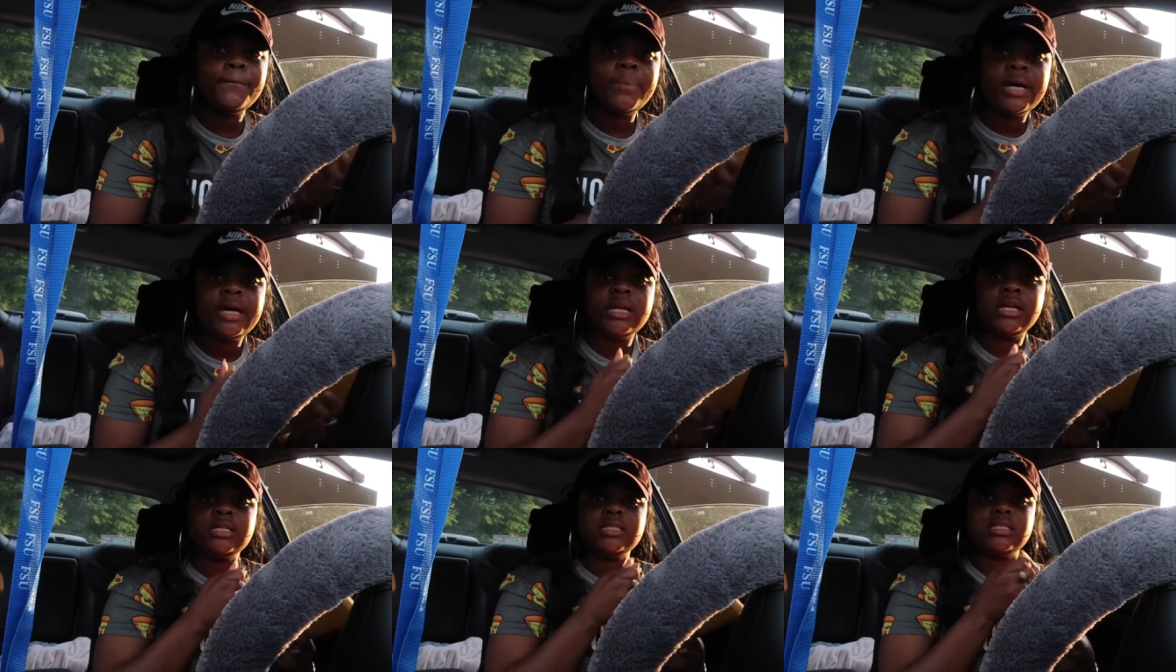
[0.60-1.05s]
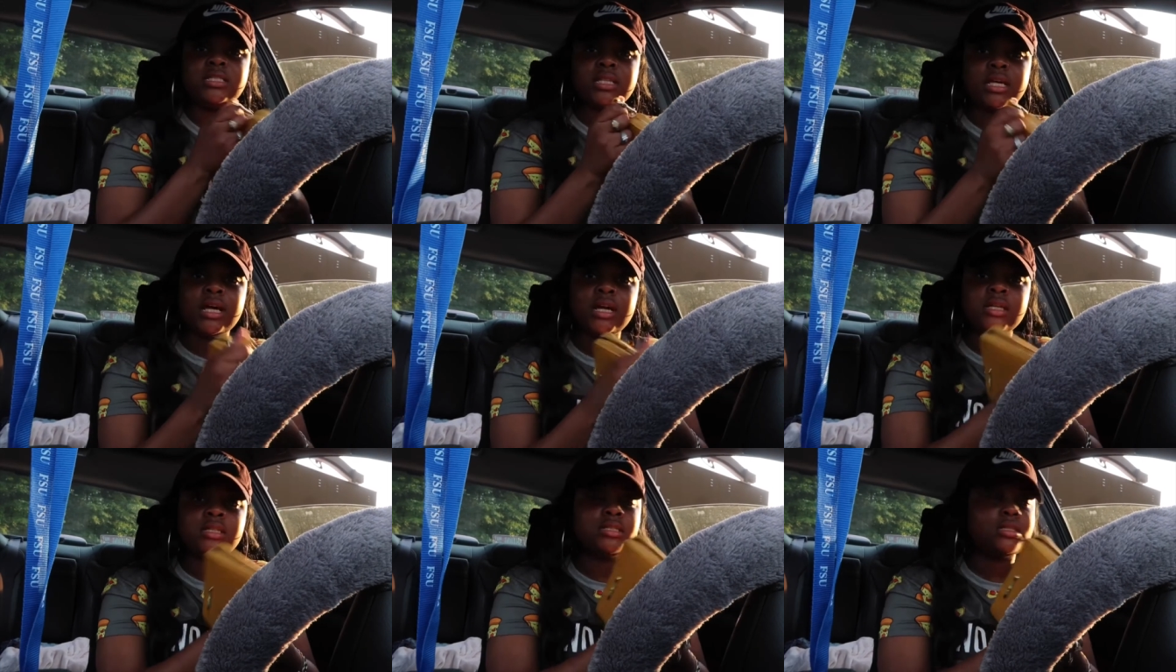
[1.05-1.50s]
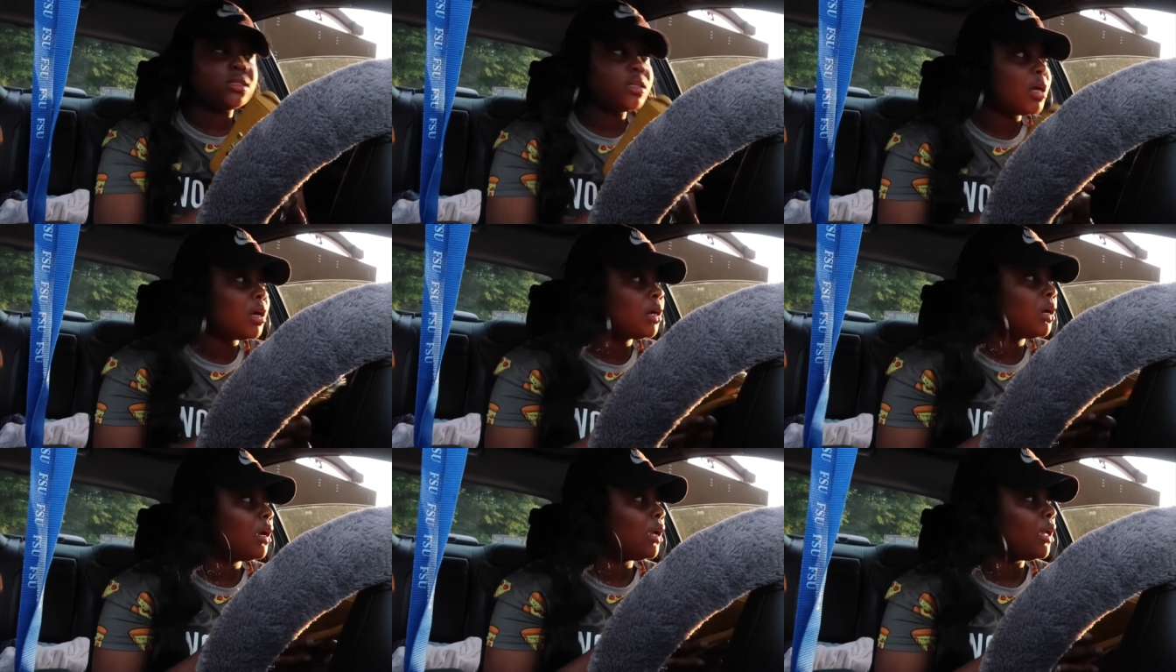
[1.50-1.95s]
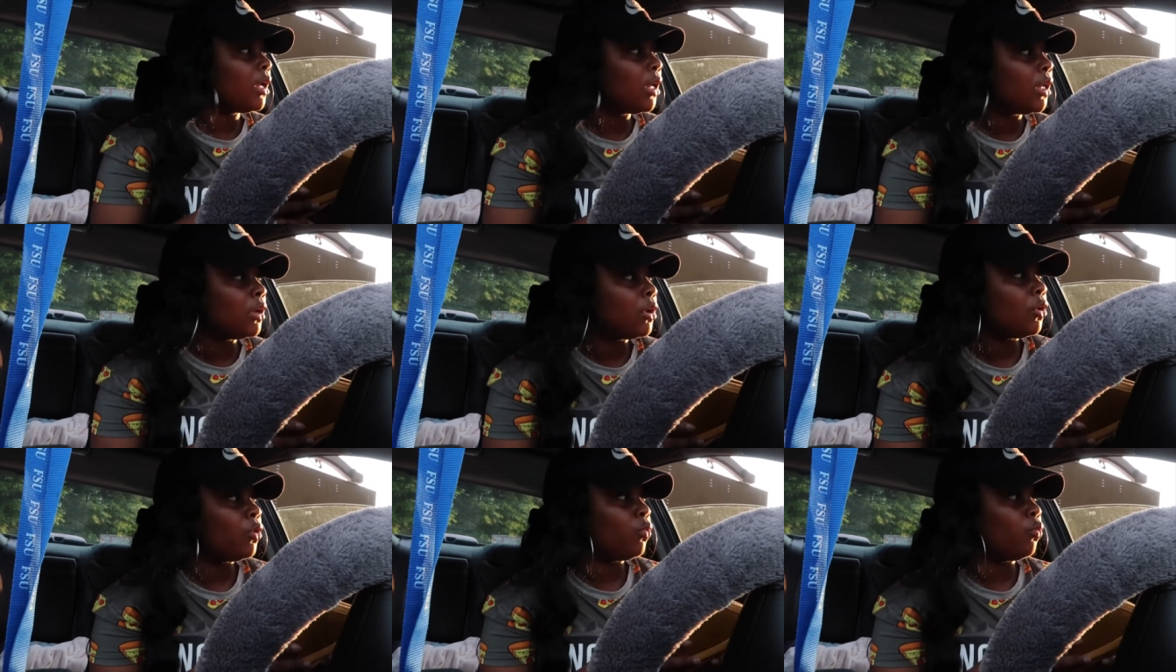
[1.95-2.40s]
Sana, Sana, Sana,
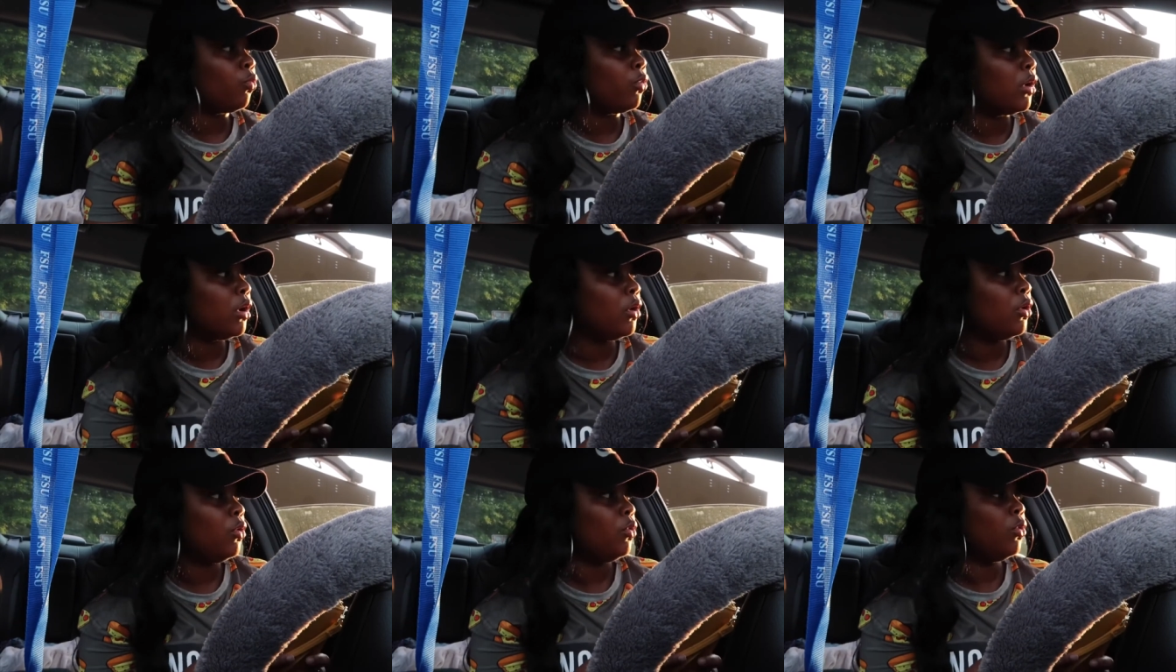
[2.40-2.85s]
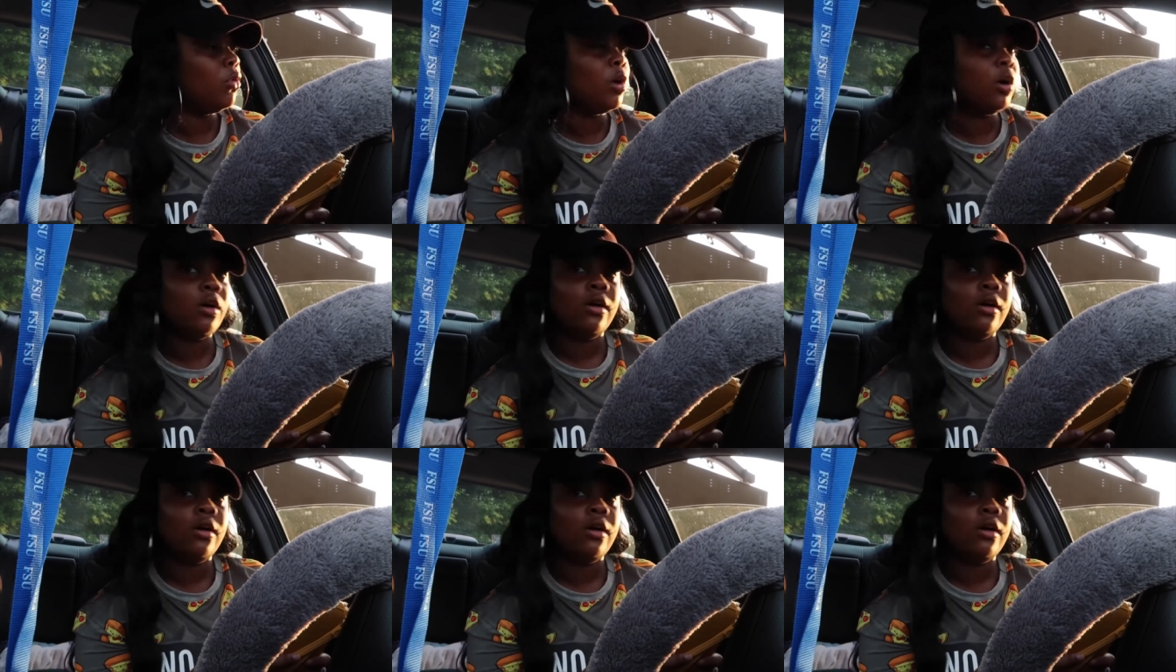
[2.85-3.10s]
in a